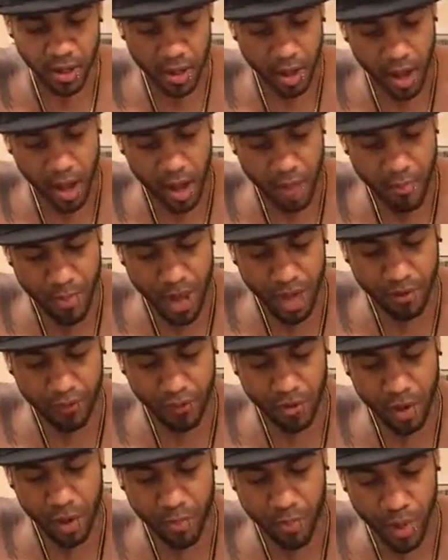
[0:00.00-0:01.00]
Bang
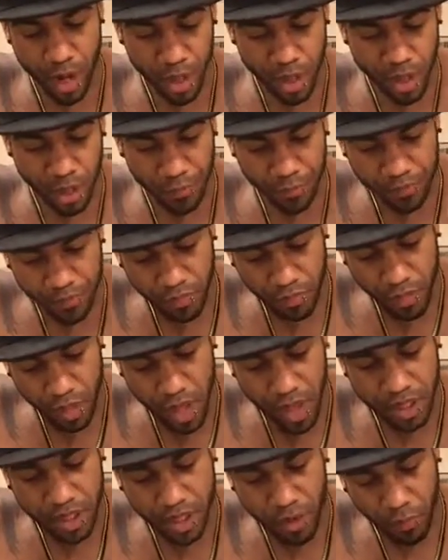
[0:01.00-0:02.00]
for your buck.
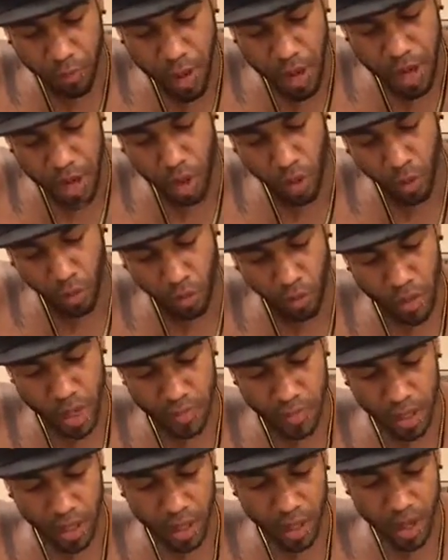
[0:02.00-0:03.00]
It's pretty
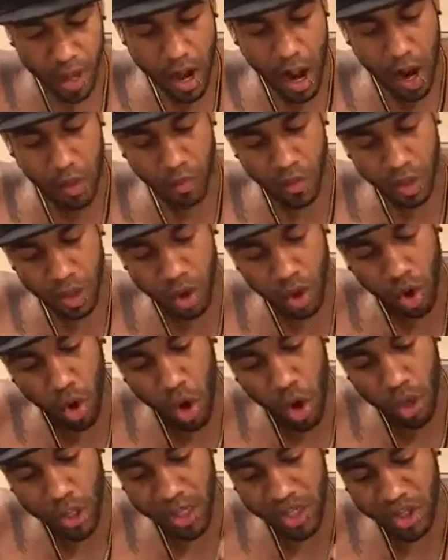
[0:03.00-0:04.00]
creamy. I wouldn't
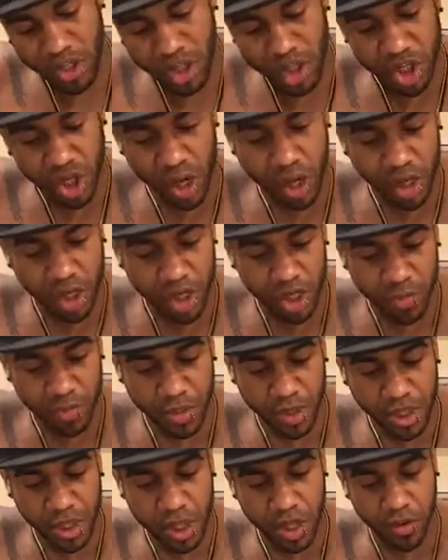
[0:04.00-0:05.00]
call it chunkage
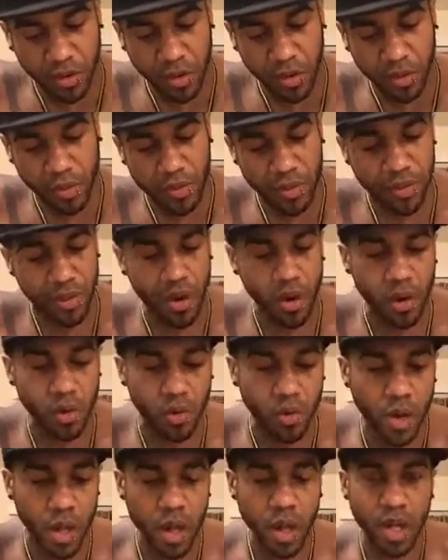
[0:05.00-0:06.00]
material,
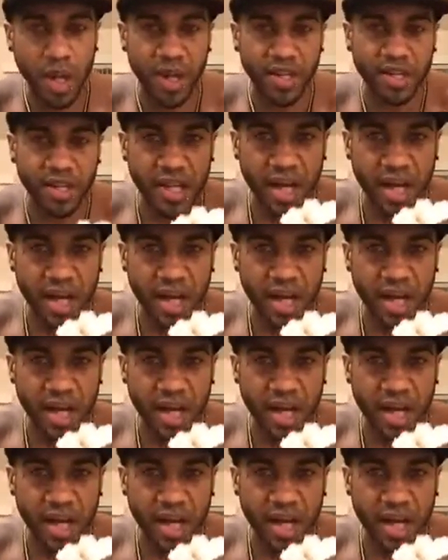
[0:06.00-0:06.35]
though. It's